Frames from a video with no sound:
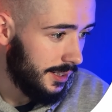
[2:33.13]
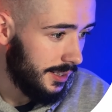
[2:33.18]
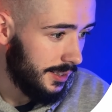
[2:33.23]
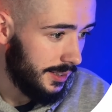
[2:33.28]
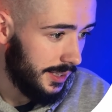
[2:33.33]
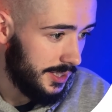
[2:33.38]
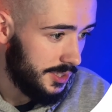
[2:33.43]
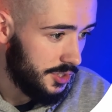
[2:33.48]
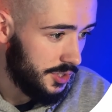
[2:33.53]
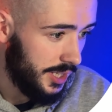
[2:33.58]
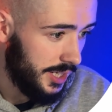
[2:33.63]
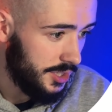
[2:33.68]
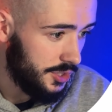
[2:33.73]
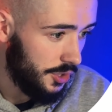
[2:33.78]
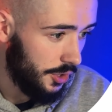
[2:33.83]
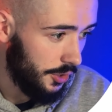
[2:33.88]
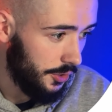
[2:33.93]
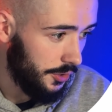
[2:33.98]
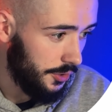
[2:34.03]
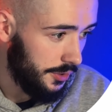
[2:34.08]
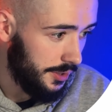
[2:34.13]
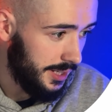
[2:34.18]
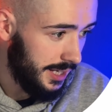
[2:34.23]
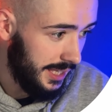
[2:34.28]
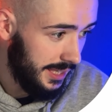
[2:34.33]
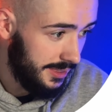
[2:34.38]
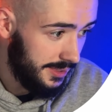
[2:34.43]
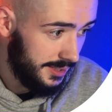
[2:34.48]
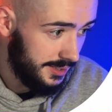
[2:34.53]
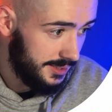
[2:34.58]
And let's change
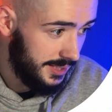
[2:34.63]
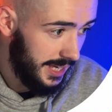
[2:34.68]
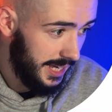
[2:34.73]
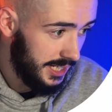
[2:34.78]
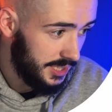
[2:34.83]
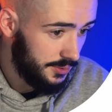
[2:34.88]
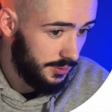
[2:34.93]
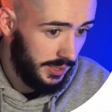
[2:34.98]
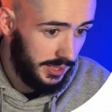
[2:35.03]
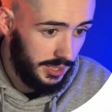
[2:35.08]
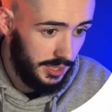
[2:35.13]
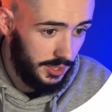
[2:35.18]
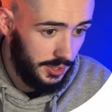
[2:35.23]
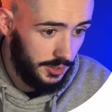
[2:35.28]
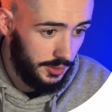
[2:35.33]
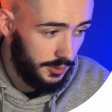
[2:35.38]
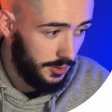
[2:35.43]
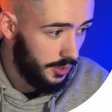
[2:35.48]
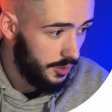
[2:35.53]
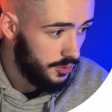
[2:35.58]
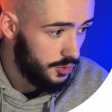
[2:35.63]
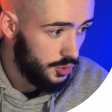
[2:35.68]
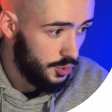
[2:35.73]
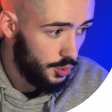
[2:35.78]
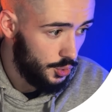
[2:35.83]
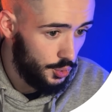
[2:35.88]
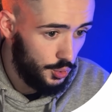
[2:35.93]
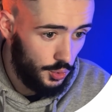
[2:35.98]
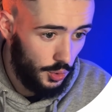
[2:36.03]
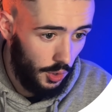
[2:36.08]
underneath this text right here
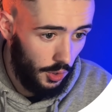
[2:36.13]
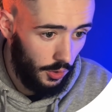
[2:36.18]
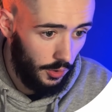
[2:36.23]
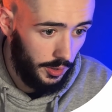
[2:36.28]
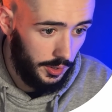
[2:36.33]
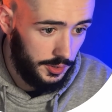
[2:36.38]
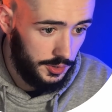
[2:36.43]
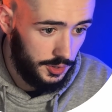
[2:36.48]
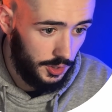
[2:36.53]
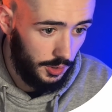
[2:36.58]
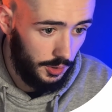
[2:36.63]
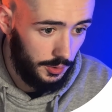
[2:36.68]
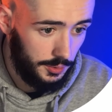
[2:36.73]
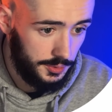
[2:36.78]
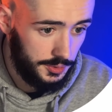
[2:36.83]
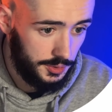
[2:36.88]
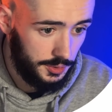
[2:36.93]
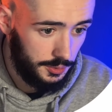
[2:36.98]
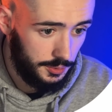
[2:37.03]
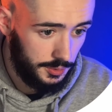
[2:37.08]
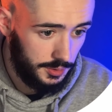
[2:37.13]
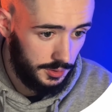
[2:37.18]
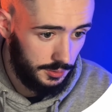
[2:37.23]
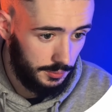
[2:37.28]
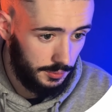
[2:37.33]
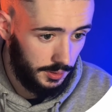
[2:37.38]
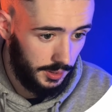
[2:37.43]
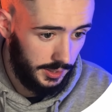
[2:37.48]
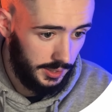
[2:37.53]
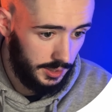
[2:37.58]
to orange also. So
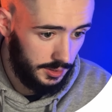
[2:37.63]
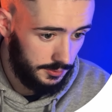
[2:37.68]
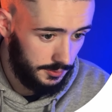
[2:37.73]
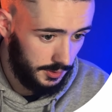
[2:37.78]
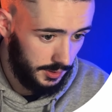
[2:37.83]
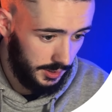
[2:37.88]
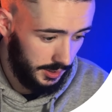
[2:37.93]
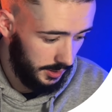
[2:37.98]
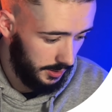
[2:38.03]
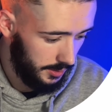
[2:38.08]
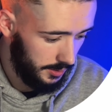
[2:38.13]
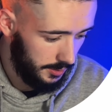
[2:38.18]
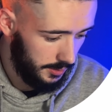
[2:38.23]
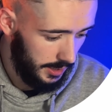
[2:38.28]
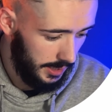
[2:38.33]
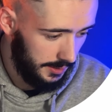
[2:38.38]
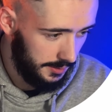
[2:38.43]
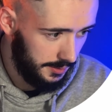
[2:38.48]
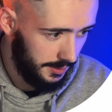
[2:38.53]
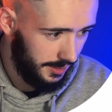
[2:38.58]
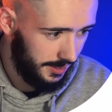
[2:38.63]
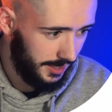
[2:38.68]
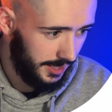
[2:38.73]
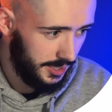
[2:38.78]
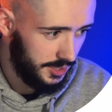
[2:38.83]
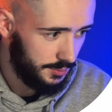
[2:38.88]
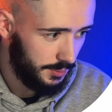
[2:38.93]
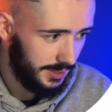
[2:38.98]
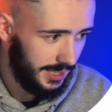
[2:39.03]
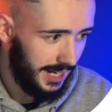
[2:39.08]
we'll head over here. And the thing
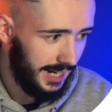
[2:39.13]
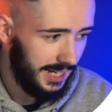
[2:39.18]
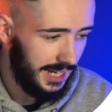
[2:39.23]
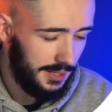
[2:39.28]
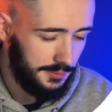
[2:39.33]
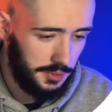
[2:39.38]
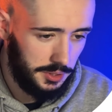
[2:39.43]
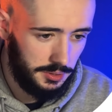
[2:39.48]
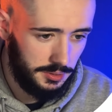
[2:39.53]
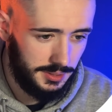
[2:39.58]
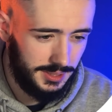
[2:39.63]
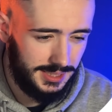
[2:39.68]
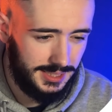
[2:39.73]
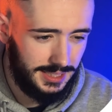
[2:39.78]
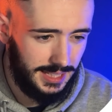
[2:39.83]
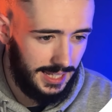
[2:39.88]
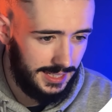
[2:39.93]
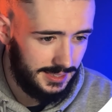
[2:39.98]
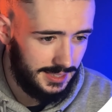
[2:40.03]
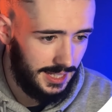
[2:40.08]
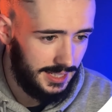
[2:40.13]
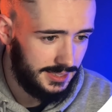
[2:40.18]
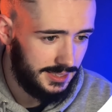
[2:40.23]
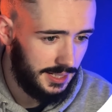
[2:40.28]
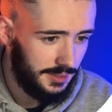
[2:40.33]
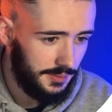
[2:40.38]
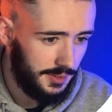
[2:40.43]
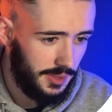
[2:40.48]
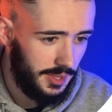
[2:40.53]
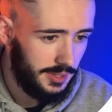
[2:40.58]
is with the high level C S S
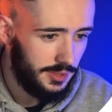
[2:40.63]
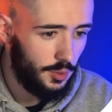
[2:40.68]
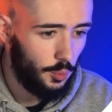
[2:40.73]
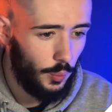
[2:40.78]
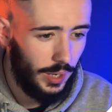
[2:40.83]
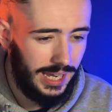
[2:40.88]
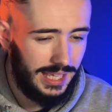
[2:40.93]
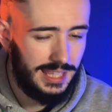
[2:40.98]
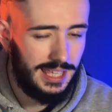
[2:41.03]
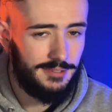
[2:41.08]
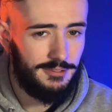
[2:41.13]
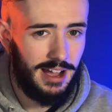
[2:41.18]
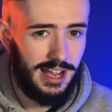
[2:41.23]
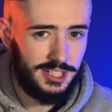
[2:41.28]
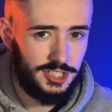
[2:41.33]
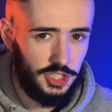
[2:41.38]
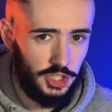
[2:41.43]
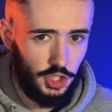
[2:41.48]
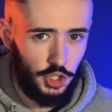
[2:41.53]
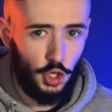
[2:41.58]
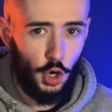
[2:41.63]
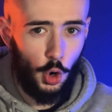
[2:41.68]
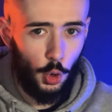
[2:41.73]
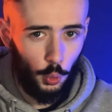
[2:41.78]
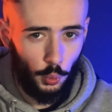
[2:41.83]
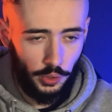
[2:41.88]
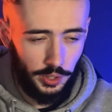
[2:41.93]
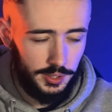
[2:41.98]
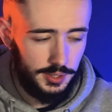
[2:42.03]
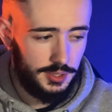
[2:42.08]
and everything, the way they've actually
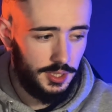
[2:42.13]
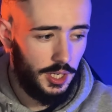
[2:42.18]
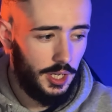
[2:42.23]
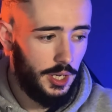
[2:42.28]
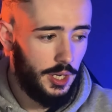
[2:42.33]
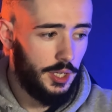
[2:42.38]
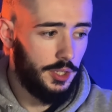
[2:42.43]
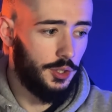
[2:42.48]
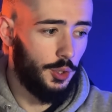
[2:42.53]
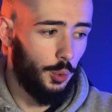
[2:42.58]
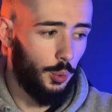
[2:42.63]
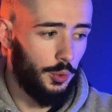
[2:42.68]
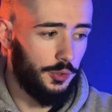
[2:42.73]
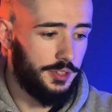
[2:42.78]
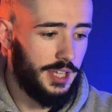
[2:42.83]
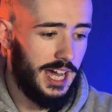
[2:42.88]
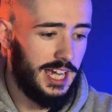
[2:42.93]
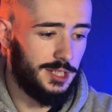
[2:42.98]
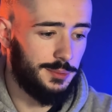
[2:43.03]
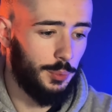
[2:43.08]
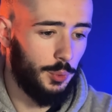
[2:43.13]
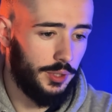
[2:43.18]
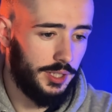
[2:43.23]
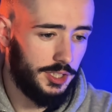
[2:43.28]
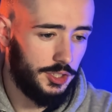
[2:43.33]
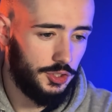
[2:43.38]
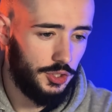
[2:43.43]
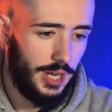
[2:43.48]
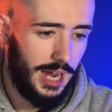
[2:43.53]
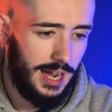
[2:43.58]
coded the whole dashboard
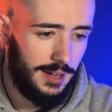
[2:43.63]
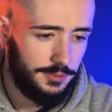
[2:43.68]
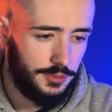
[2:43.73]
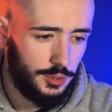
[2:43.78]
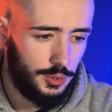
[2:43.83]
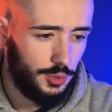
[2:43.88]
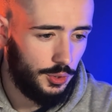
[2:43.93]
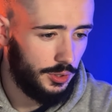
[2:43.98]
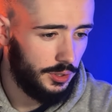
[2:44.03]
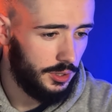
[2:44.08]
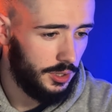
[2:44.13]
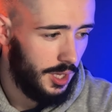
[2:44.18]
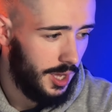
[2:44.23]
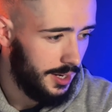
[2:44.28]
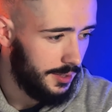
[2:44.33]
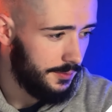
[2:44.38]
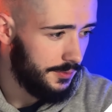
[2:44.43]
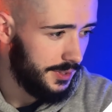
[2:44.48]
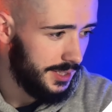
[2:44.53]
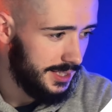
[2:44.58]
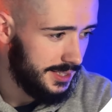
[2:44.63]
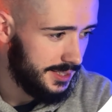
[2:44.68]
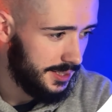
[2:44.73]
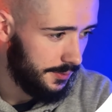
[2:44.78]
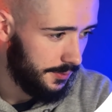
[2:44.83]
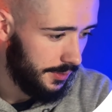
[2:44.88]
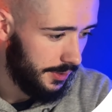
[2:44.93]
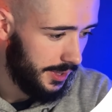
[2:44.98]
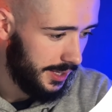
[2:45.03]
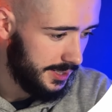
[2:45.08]
is you have to do a lot of these
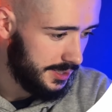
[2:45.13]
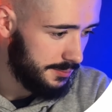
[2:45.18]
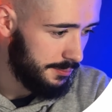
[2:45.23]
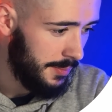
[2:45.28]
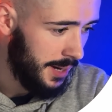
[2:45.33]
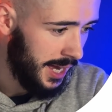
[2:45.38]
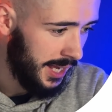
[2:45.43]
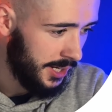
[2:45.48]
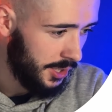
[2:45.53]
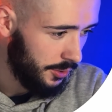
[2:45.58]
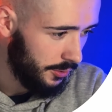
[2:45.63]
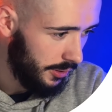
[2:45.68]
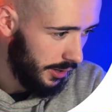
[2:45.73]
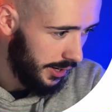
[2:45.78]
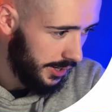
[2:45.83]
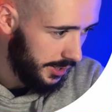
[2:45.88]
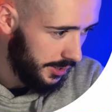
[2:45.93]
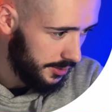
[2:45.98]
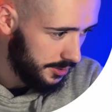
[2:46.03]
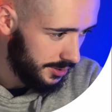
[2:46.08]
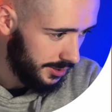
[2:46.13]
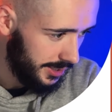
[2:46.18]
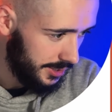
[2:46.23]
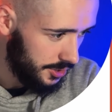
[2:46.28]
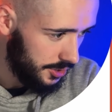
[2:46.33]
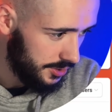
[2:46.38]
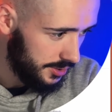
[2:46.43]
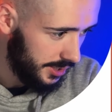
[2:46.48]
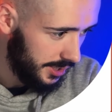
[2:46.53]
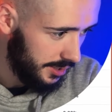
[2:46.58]
different things manually right here. So
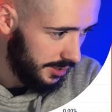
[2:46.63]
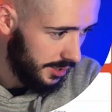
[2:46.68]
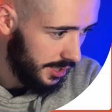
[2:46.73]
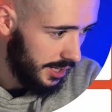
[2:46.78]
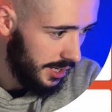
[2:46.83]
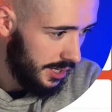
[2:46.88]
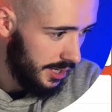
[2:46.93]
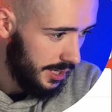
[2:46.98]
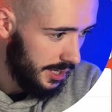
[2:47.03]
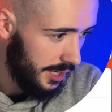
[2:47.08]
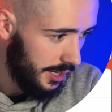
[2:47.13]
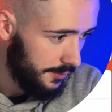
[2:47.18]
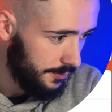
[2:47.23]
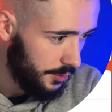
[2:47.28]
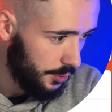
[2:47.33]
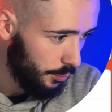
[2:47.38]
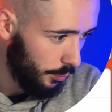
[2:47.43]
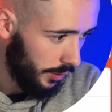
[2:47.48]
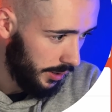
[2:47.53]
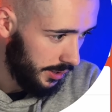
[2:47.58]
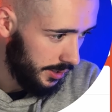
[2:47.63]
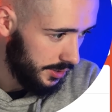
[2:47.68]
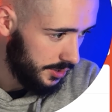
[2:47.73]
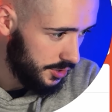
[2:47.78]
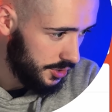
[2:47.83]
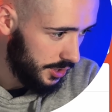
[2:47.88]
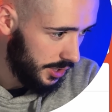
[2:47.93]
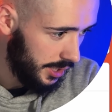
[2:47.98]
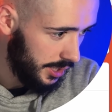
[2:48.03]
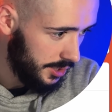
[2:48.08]
let's just say if you wanted
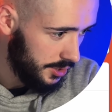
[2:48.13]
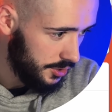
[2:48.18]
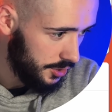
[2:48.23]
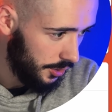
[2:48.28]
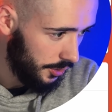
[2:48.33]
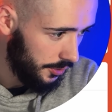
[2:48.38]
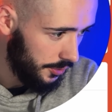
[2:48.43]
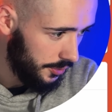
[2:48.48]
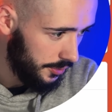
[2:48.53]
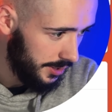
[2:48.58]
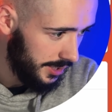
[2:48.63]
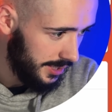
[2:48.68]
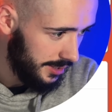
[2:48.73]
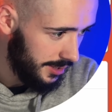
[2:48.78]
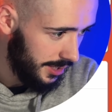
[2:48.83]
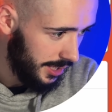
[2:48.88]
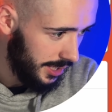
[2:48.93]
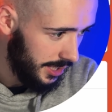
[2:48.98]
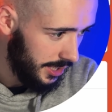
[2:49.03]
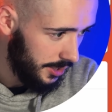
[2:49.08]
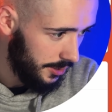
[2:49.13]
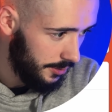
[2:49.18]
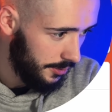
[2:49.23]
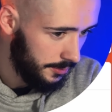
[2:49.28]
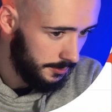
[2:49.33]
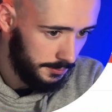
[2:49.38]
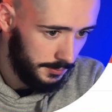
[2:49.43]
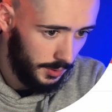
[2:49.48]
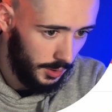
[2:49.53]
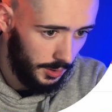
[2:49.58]
to change underneath
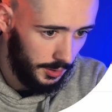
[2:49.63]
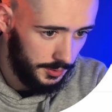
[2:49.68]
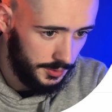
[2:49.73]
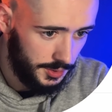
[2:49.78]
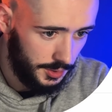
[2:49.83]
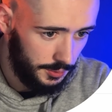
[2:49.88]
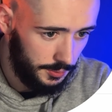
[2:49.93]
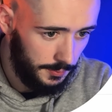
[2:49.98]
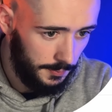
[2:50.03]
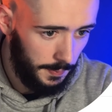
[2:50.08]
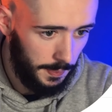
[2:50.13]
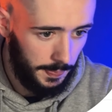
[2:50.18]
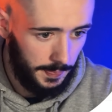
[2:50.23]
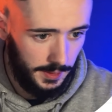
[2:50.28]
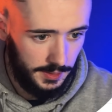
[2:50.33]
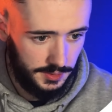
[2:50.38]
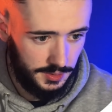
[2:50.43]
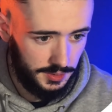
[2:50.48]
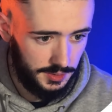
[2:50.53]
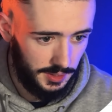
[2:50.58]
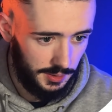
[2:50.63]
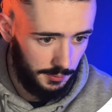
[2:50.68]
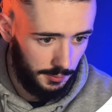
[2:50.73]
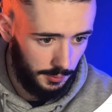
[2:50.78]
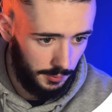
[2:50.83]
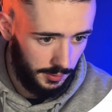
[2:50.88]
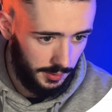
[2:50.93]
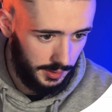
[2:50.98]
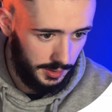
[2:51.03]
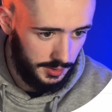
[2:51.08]
here also, let's just say
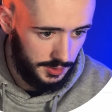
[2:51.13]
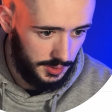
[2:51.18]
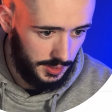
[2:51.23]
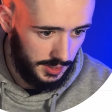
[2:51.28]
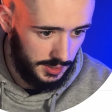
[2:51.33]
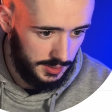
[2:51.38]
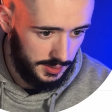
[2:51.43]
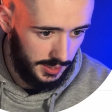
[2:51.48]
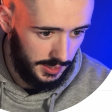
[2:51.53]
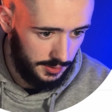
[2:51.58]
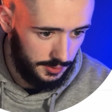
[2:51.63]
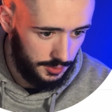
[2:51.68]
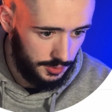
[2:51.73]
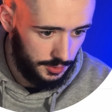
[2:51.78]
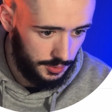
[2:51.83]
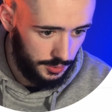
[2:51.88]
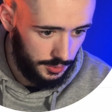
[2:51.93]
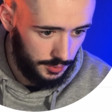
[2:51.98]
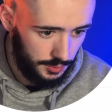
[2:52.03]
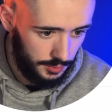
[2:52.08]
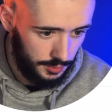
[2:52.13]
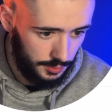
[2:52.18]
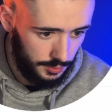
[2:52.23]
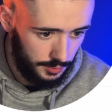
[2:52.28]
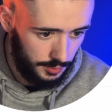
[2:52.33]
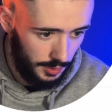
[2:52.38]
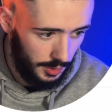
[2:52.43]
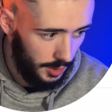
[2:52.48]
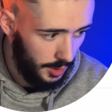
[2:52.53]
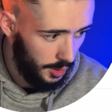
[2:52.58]
we wanted to change that
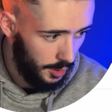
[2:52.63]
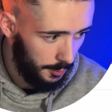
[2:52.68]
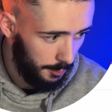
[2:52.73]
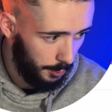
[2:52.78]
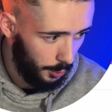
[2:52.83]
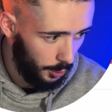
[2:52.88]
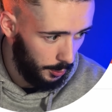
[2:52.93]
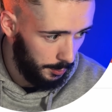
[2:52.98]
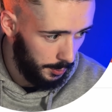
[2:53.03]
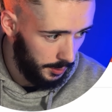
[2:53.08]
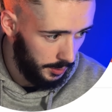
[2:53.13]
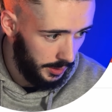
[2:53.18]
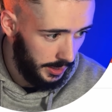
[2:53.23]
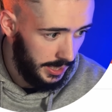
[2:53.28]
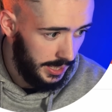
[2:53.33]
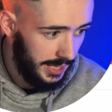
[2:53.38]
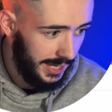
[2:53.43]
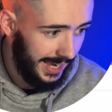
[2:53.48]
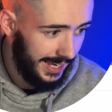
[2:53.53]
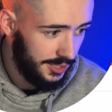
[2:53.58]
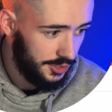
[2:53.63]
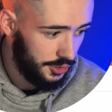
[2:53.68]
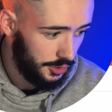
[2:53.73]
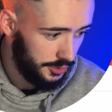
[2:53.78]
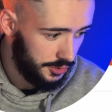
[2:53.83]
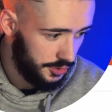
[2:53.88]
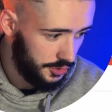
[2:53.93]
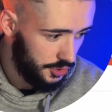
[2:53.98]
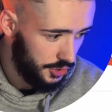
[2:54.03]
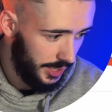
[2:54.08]
to purple. It
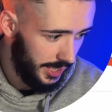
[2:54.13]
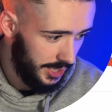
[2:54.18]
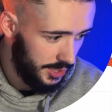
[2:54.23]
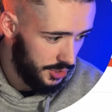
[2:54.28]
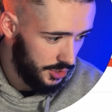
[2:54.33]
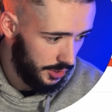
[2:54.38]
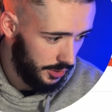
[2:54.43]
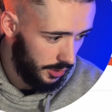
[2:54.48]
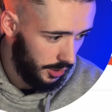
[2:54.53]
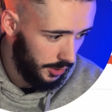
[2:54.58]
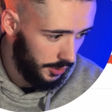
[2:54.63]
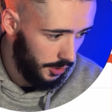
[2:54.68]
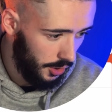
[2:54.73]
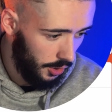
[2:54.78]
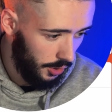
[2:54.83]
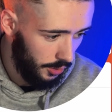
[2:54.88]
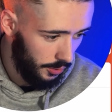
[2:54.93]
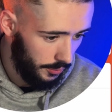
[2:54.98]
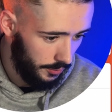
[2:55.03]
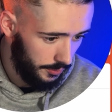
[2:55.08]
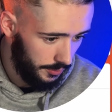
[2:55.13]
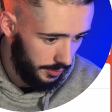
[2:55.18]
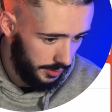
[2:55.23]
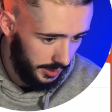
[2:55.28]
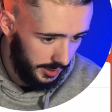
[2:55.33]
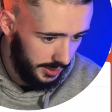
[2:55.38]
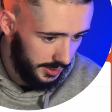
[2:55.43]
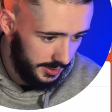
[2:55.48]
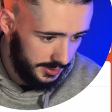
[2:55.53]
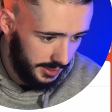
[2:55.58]
doesn't change it on all
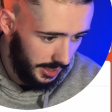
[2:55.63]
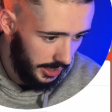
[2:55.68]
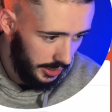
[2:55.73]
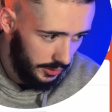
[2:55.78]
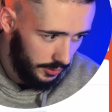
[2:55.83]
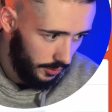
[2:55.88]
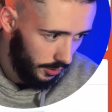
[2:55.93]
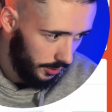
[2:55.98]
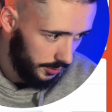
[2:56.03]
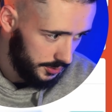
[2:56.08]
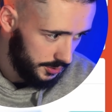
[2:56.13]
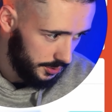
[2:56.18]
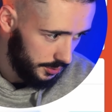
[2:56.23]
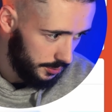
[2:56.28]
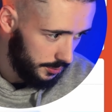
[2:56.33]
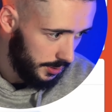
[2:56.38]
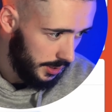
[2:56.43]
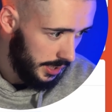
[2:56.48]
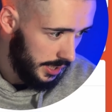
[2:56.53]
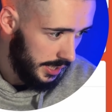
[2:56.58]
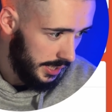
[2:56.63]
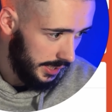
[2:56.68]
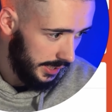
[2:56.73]
these here also.